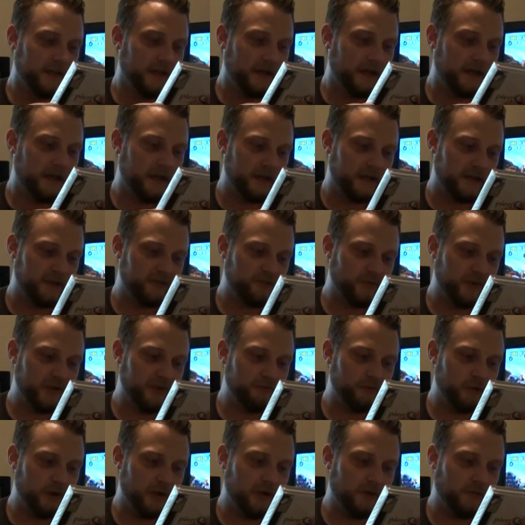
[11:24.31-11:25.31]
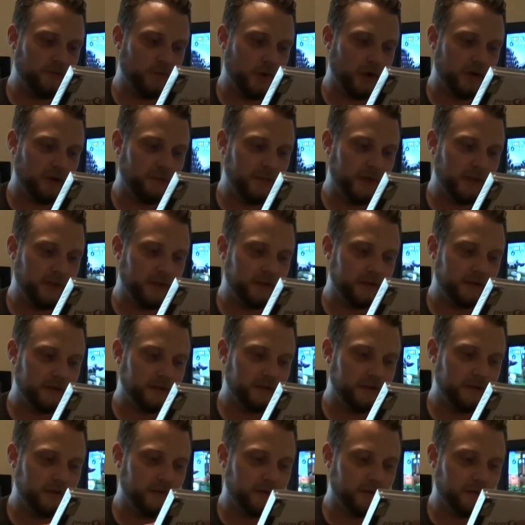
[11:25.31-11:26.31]
2012 Watermelon
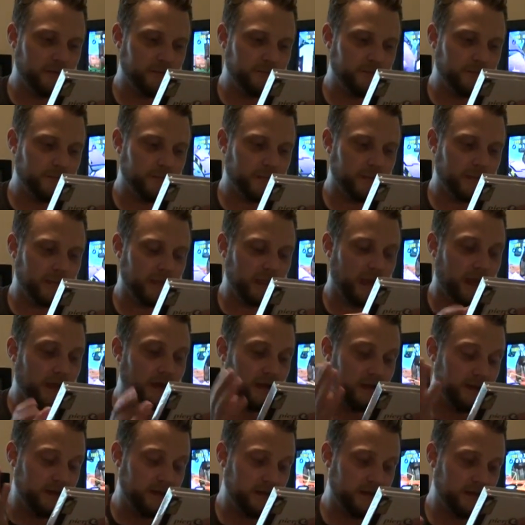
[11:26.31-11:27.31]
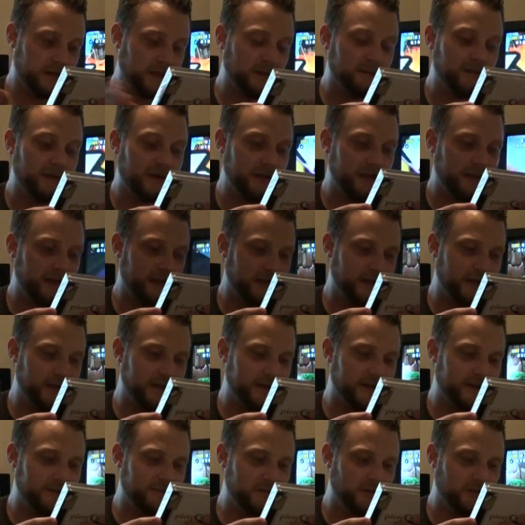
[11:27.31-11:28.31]
Corp. Company,
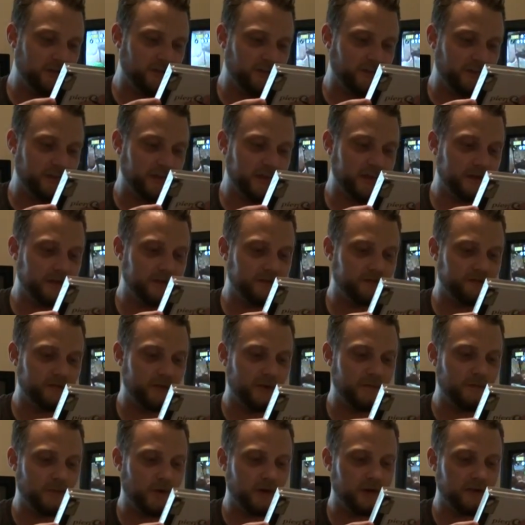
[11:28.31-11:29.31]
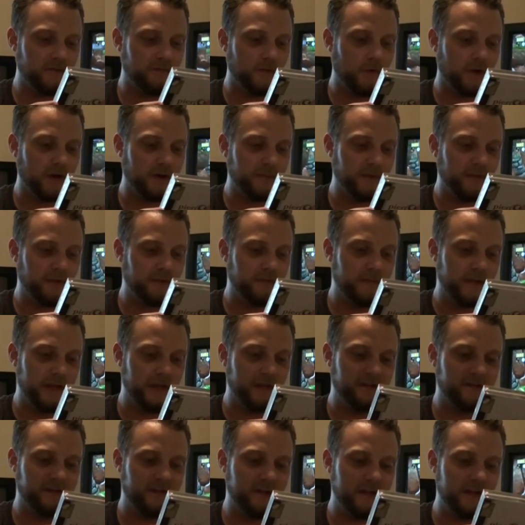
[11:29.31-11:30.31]
Pierre Solaire, trademark of Watermelon.
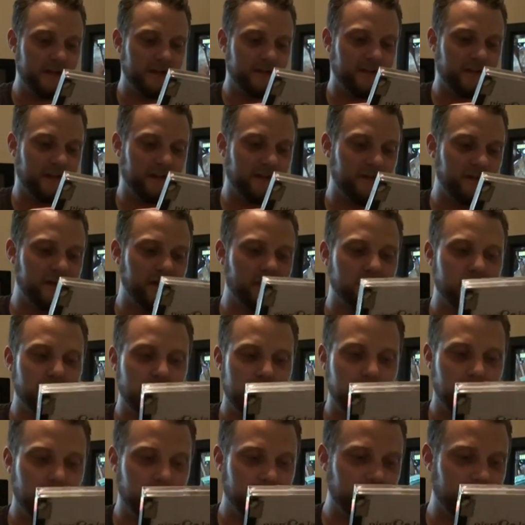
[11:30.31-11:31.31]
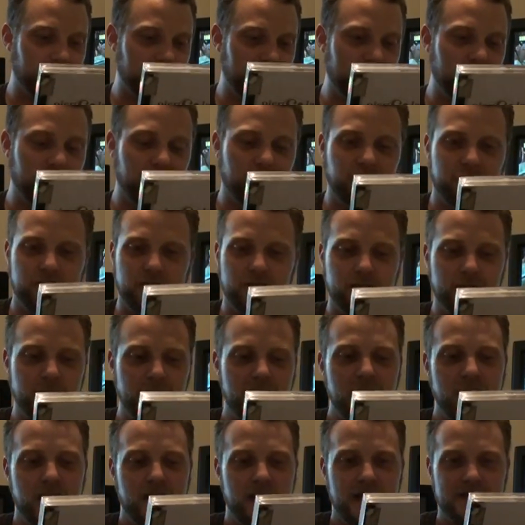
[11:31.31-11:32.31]
Mega CD and Sega CD are trademarked to Sega, so
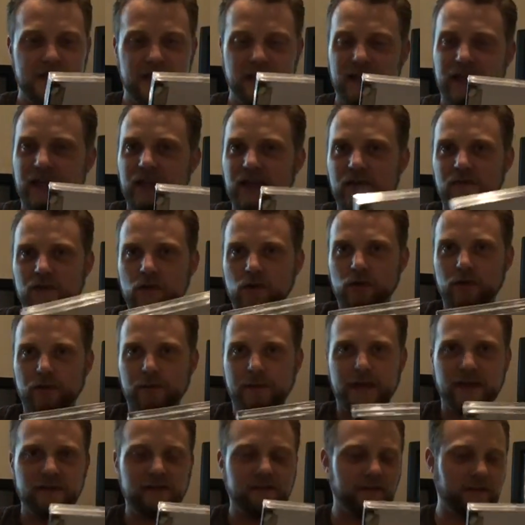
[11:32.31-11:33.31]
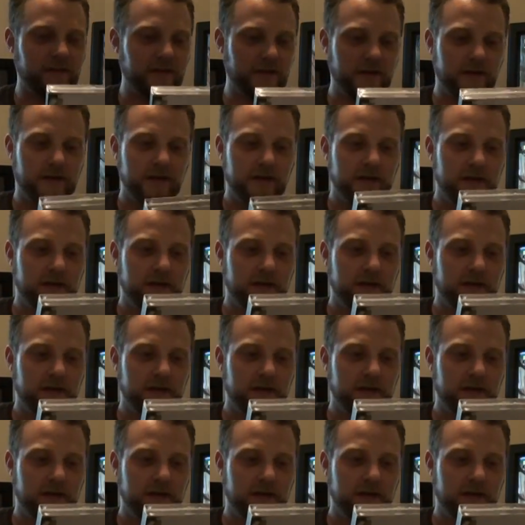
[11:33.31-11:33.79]
I think they covered all their bases there.